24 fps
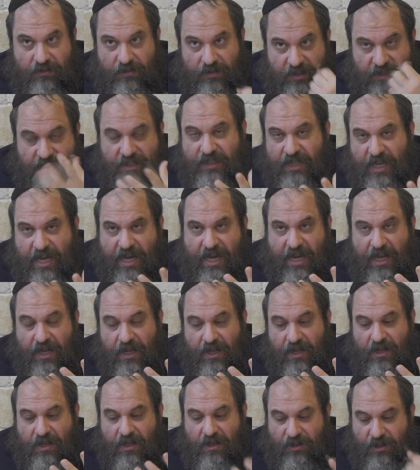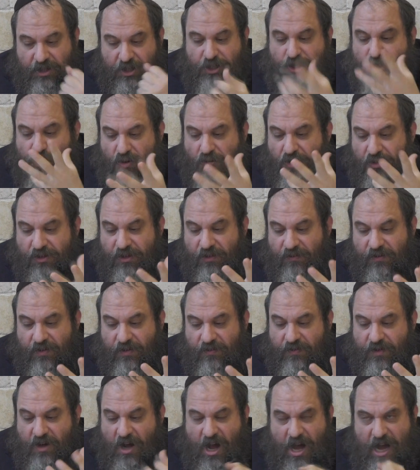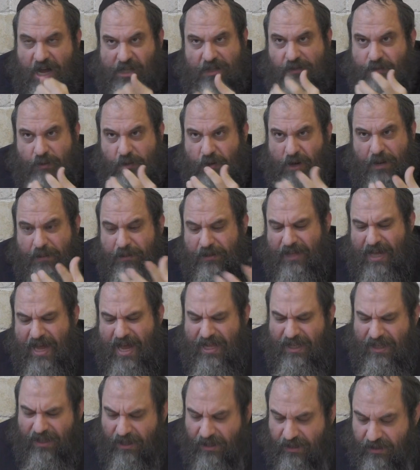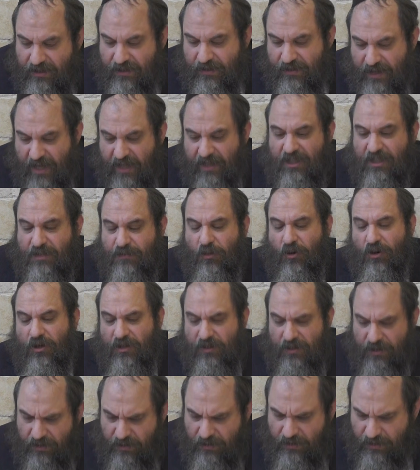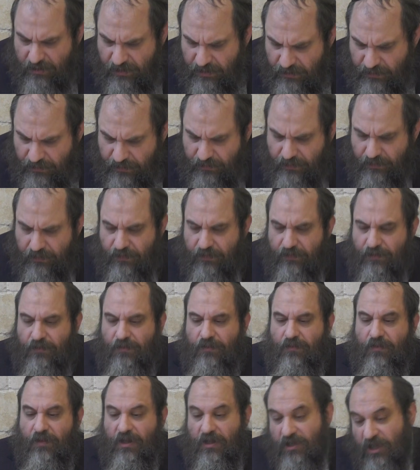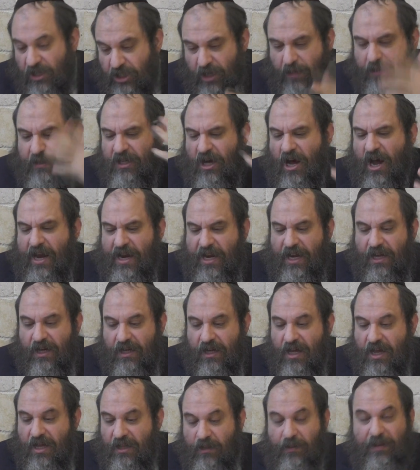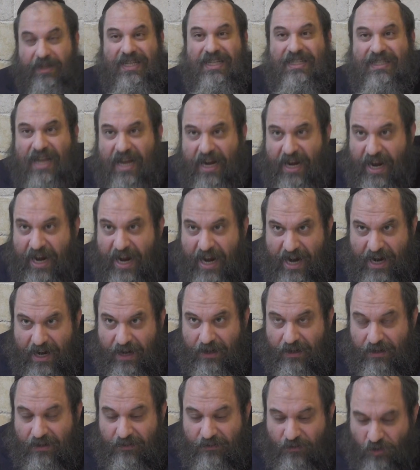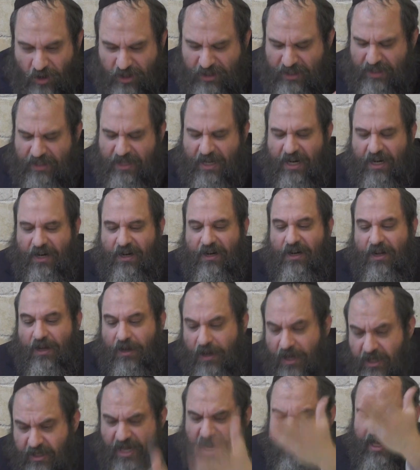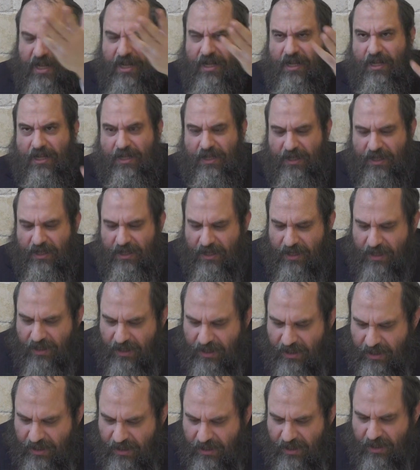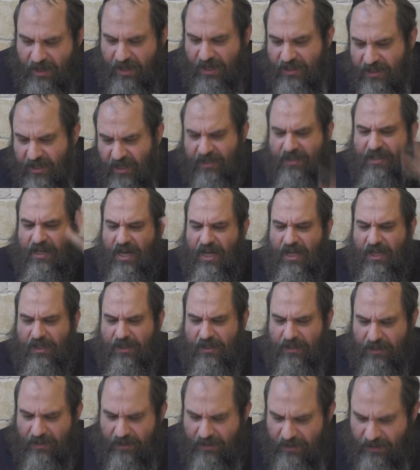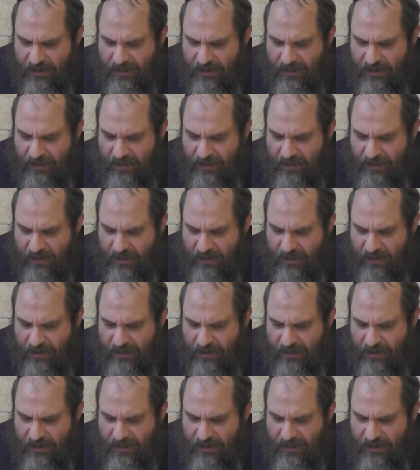see the truth of God, we weren't able to handle it at this point. So Hashem is hiding. That means He's not here. Of course He's here. He's hidden. He's concealed.